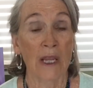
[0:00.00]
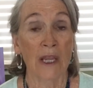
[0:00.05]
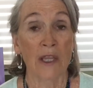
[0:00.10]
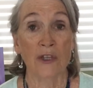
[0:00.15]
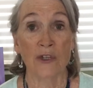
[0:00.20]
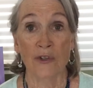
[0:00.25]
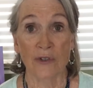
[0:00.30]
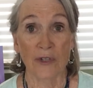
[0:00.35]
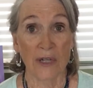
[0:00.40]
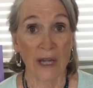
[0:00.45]

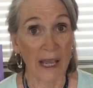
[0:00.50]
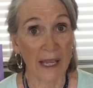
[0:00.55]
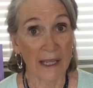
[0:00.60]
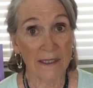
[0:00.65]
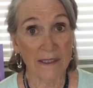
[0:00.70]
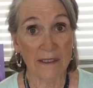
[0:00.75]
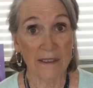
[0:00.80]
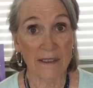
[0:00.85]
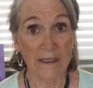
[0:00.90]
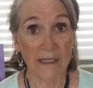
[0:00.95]
You're
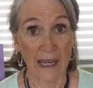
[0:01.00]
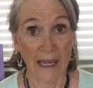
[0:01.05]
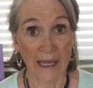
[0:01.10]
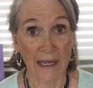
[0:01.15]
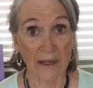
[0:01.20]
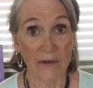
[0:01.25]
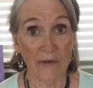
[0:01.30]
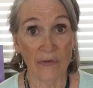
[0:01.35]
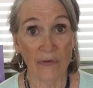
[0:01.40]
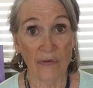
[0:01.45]
not
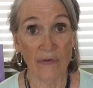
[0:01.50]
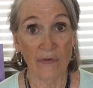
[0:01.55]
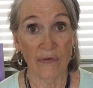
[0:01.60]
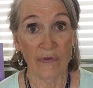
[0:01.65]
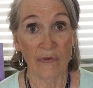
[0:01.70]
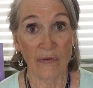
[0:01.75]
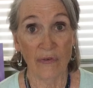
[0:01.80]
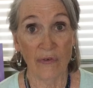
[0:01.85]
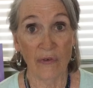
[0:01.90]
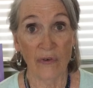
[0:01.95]

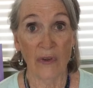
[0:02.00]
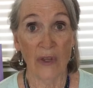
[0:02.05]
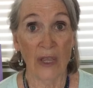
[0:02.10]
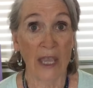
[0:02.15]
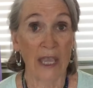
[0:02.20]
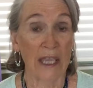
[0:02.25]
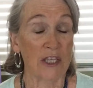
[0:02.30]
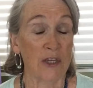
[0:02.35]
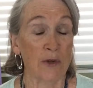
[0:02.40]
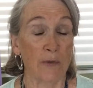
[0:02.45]
safe.
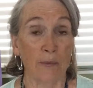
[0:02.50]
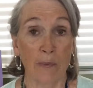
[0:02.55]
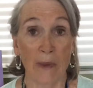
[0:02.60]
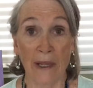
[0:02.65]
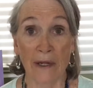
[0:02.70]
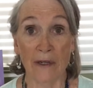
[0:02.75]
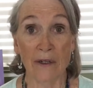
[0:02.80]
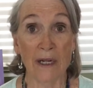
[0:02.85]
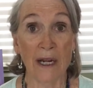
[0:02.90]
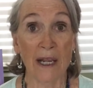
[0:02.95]
You
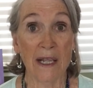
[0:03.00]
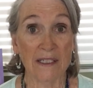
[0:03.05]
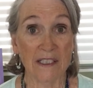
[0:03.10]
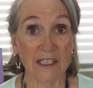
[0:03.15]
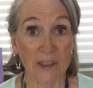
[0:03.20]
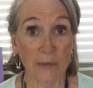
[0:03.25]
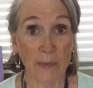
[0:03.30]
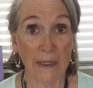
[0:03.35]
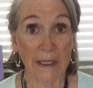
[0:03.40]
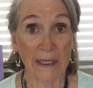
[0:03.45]
better not
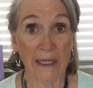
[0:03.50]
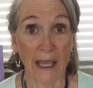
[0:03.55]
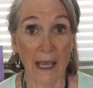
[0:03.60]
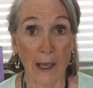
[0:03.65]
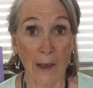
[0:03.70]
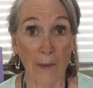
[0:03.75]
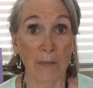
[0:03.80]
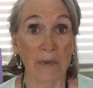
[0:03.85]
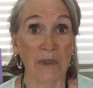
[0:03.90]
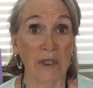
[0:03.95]
speak
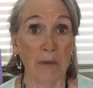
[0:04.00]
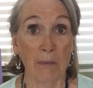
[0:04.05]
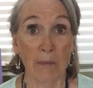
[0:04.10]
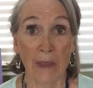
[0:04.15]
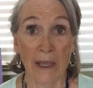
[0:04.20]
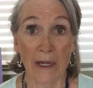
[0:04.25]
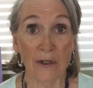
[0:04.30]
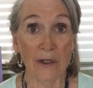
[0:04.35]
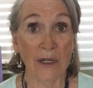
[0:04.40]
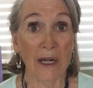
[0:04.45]
up. You
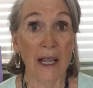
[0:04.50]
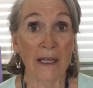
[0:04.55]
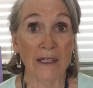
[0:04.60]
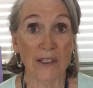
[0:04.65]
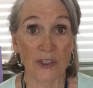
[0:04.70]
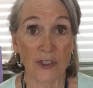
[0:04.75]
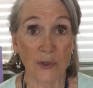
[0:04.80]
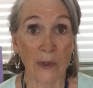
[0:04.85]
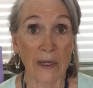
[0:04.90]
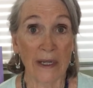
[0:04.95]
better not
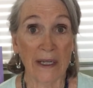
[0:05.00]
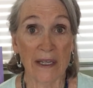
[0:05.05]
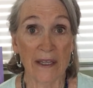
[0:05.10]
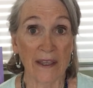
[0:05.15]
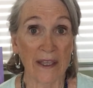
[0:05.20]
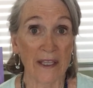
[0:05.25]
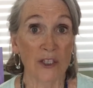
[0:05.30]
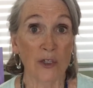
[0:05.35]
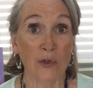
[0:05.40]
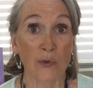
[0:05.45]
do
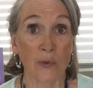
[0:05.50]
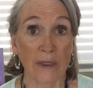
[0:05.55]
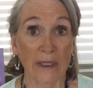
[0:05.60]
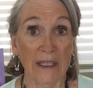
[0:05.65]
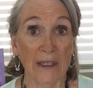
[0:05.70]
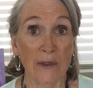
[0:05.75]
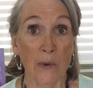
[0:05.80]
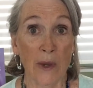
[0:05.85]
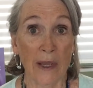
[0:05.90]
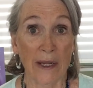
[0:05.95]
anything you
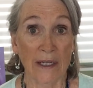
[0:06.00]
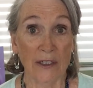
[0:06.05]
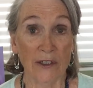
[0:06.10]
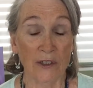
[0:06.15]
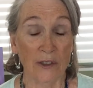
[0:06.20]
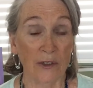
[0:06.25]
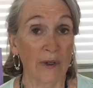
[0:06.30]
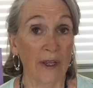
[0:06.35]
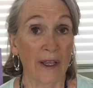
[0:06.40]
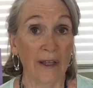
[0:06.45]
really want to
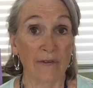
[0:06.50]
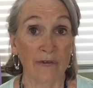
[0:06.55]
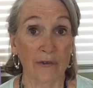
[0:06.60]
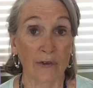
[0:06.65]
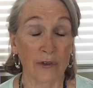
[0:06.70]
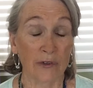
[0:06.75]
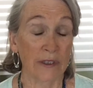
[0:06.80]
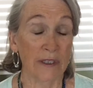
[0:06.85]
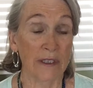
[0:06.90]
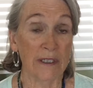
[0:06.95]
do. And
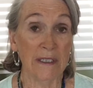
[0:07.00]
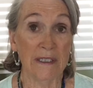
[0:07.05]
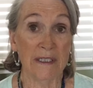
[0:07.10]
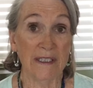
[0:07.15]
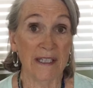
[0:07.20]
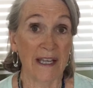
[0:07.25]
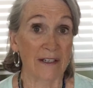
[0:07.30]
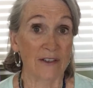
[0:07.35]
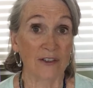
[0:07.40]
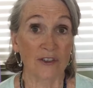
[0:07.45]
for goodness
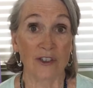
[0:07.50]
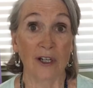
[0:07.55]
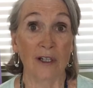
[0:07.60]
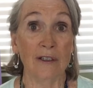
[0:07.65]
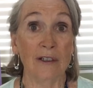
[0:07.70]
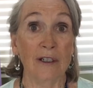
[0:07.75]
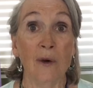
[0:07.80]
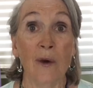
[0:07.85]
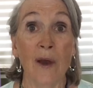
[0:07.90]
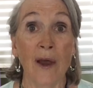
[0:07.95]
sakes,
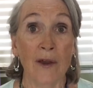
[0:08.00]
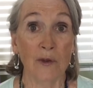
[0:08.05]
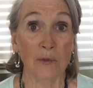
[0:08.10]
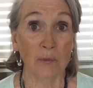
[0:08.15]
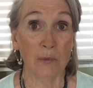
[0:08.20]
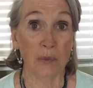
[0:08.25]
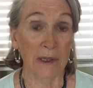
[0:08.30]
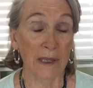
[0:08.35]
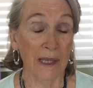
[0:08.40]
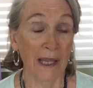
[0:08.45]
don't go out
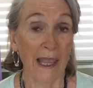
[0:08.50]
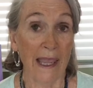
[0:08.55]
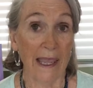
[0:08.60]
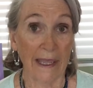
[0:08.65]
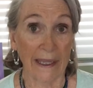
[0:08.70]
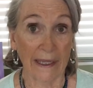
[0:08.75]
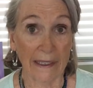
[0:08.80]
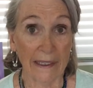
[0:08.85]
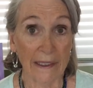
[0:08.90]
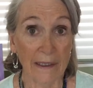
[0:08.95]
and
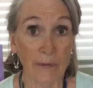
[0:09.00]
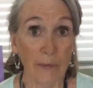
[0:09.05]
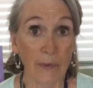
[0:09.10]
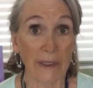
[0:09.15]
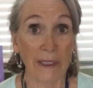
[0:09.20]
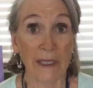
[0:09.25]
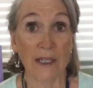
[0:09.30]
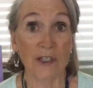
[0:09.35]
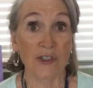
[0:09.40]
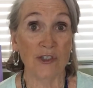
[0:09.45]
play
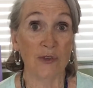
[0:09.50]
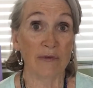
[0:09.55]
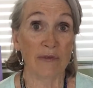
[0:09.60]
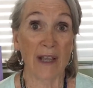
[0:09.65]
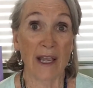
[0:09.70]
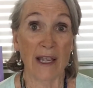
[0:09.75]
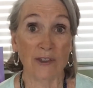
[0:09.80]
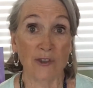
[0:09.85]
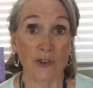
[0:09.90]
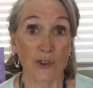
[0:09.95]
because you've
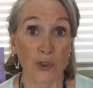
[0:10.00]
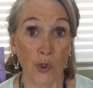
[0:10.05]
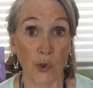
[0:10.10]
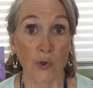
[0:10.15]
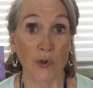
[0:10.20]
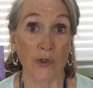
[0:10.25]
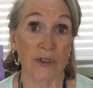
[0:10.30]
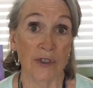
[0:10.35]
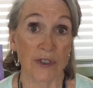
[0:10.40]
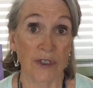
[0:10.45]
got
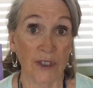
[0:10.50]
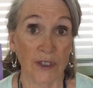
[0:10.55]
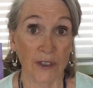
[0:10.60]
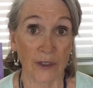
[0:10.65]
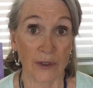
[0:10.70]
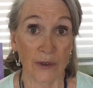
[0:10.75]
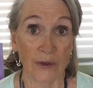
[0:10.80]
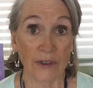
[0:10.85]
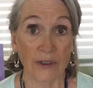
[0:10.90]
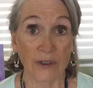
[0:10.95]
chores to
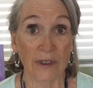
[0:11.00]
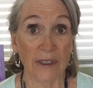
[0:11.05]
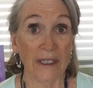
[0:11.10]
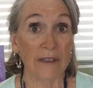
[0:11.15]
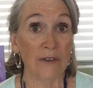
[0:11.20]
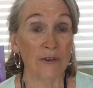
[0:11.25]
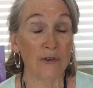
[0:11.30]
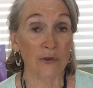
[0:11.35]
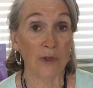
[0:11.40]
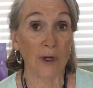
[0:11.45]
do and you'll get
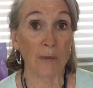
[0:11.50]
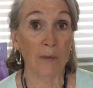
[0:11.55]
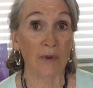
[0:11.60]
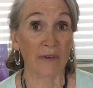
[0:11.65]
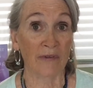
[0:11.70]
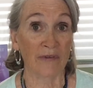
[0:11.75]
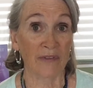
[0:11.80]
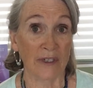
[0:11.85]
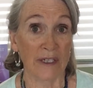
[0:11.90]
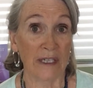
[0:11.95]
in trouble
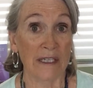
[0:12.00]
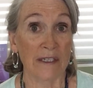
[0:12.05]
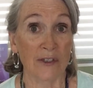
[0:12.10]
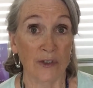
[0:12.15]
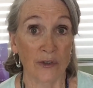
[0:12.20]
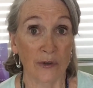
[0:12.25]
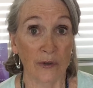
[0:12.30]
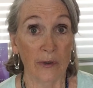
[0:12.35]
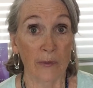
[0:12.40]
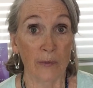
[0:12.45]
if you didn't
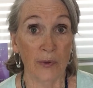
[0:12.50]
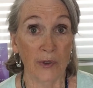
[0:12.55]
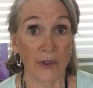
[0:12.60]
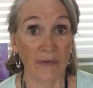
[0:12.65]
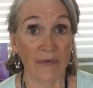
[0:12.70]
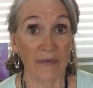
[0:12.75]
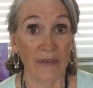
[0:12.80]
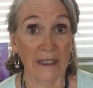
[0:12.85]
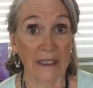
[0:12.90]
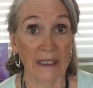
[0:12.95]
do them
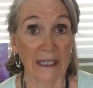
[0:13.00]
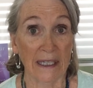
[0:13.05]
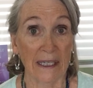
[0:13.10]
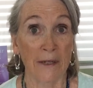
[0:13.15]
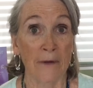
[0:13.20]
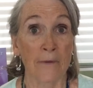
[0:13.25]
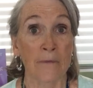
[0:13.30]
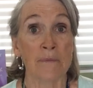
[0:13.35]
perfectly.